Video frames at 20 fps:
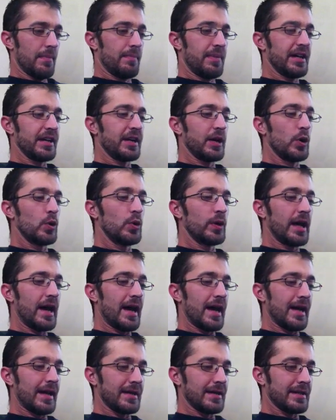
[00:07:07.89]
Big Who
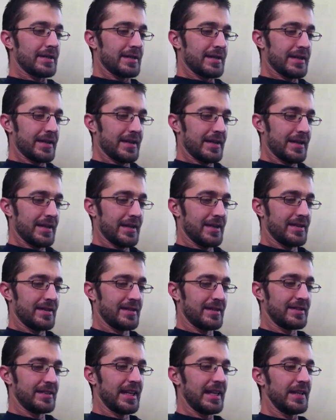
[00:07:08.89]
Dat.
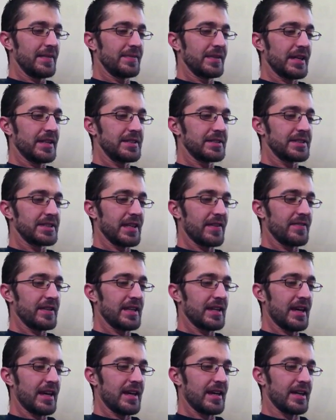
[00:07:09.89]
Native Gun
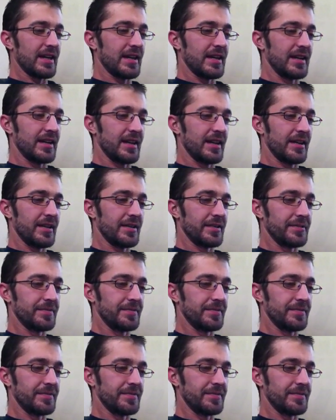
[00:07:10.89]
79.